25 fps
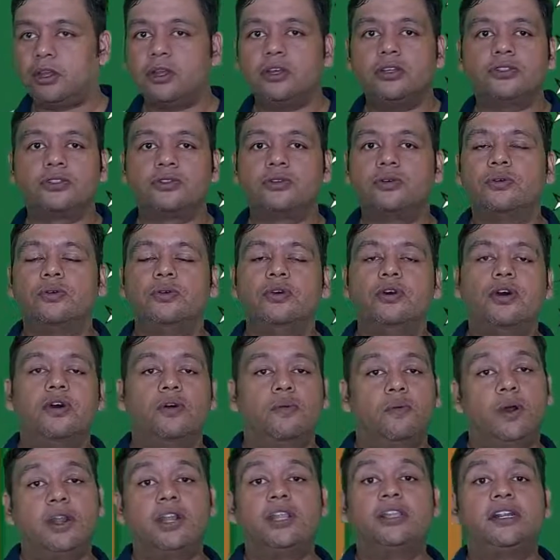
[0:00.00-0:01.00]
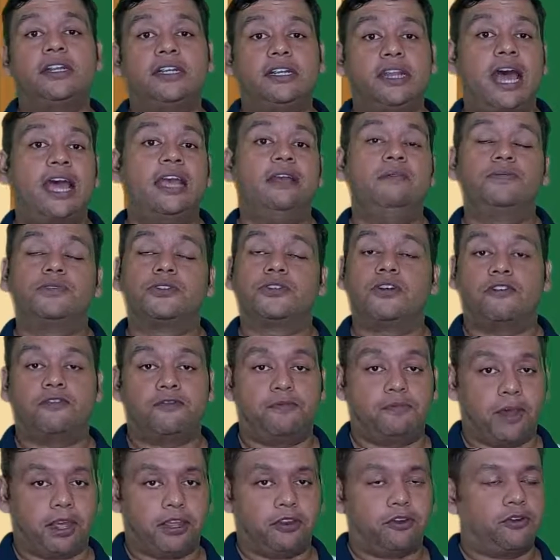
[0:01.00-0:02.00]
So what are the types
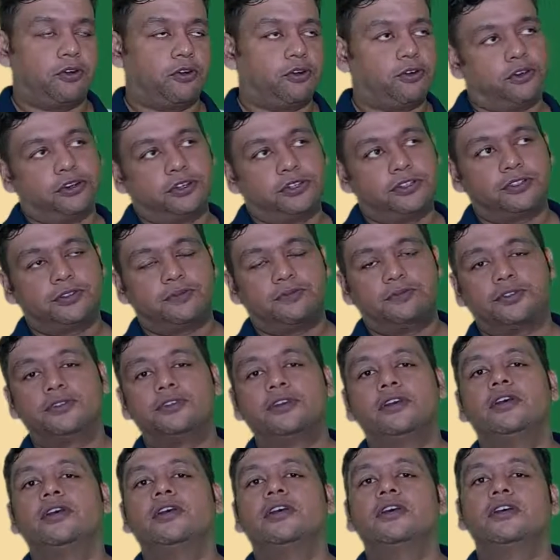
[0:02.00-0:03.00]
of microorganisms?